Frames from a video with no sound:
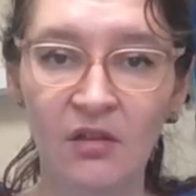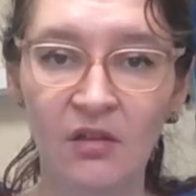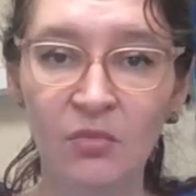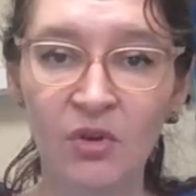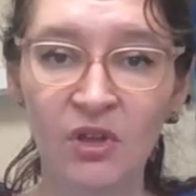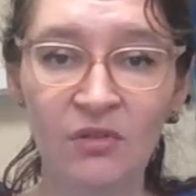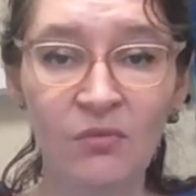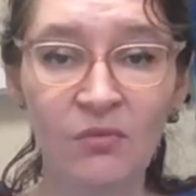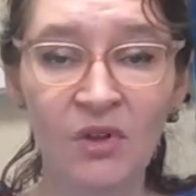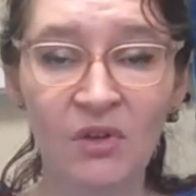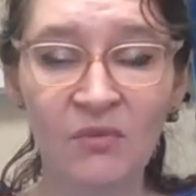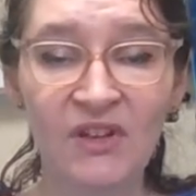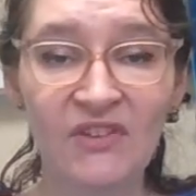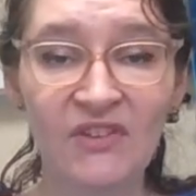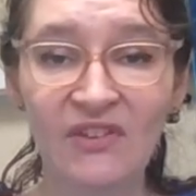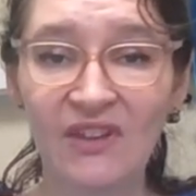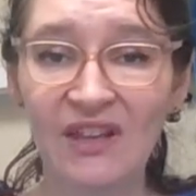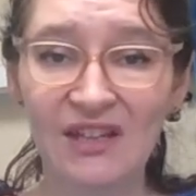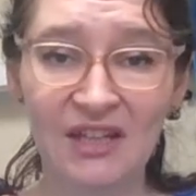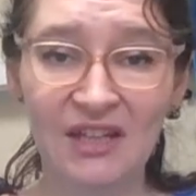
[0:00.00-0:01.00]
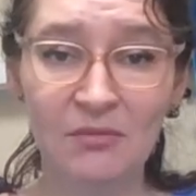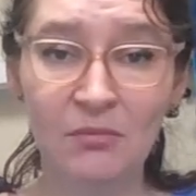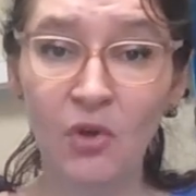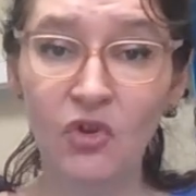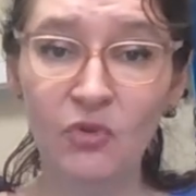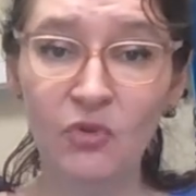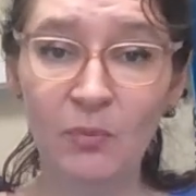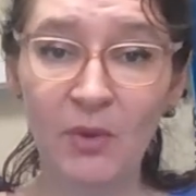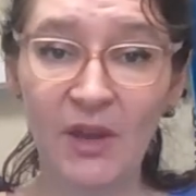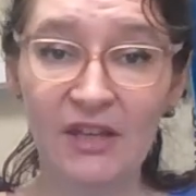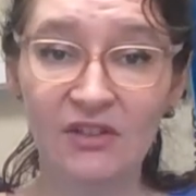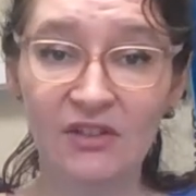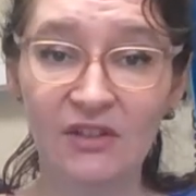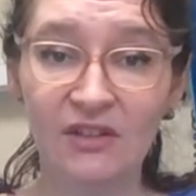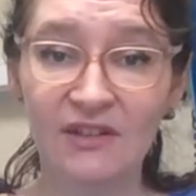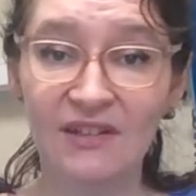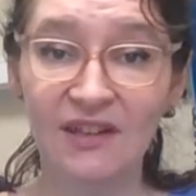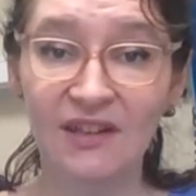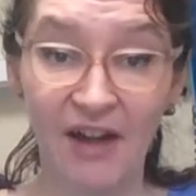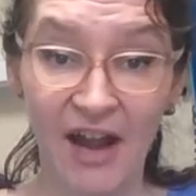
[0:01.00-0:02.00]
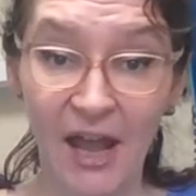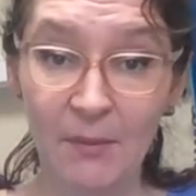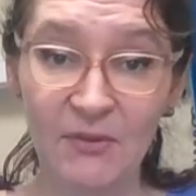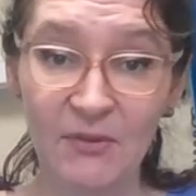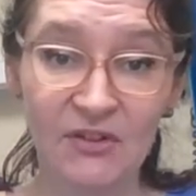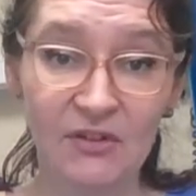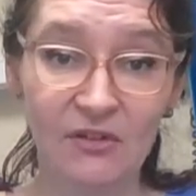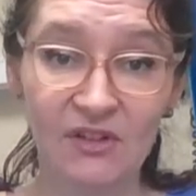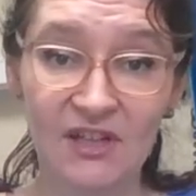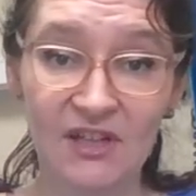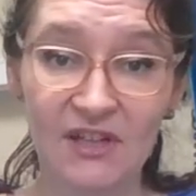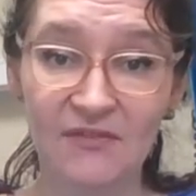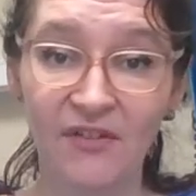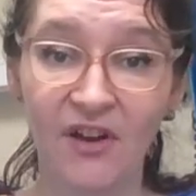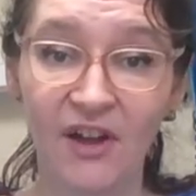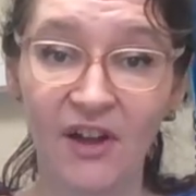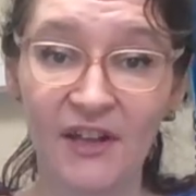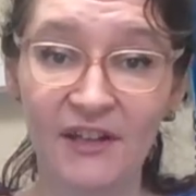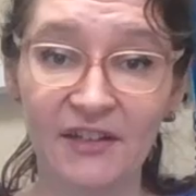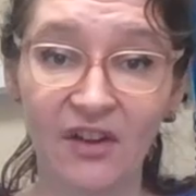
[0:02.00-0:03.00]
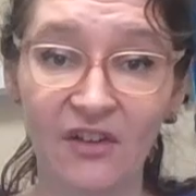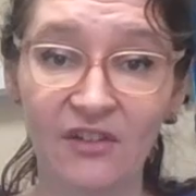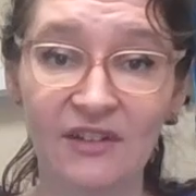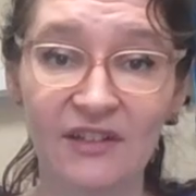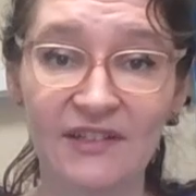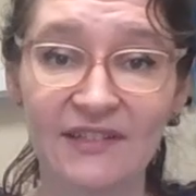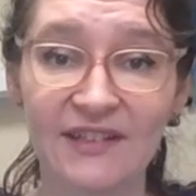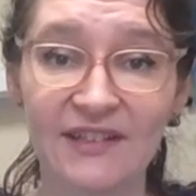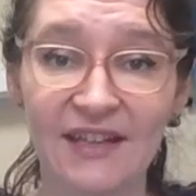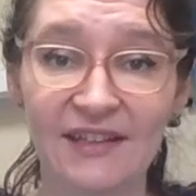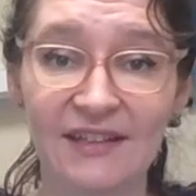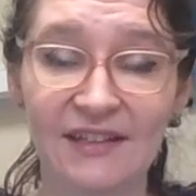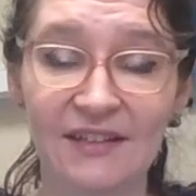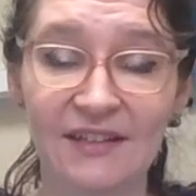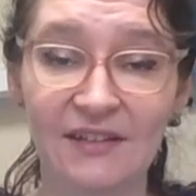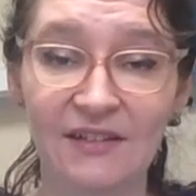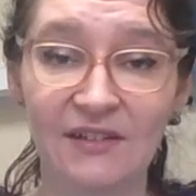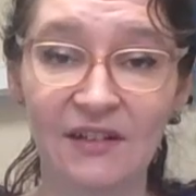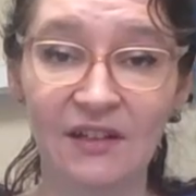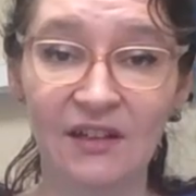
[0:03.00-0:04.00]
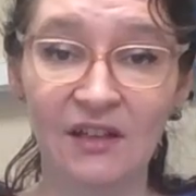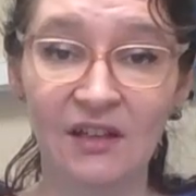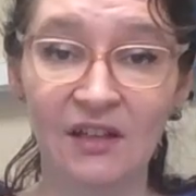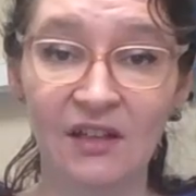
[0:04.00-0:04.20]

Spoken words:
But what we see that most patients are absolutely fine on the statins.